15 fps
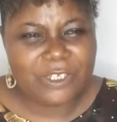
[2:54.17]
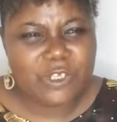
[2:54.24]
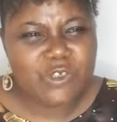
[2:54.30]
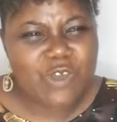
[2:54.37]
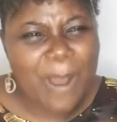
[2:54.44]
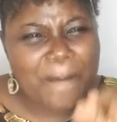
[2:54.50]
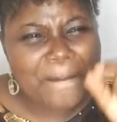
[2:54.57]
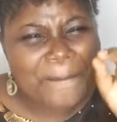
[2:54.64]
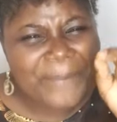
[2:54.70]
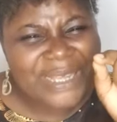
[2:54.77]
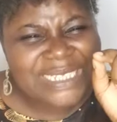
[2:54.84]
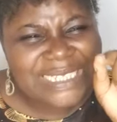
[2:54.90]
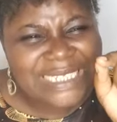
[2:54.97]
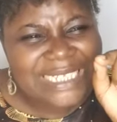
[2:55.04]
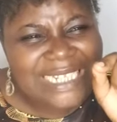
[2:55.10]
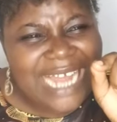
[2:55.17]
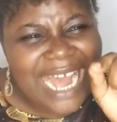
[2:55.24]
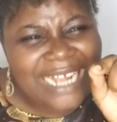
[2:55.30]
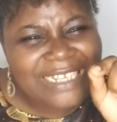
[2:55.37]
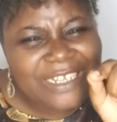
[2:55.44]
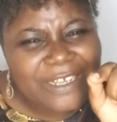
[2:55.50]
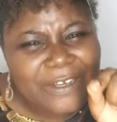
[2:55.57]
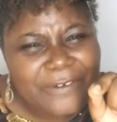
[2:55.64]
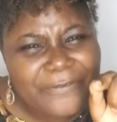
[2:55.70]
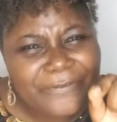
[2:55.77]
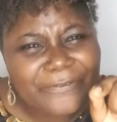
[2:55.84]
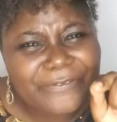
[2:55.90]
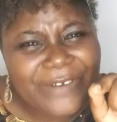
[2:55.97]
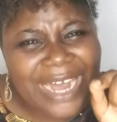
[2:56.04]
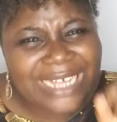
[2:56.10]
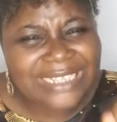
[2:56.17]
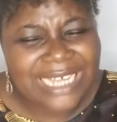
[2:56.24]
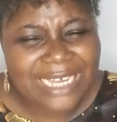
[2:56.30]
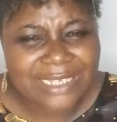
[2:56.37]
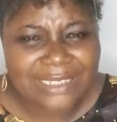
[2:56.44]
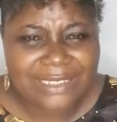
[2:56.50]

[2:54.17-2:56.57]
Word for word: your personal Father.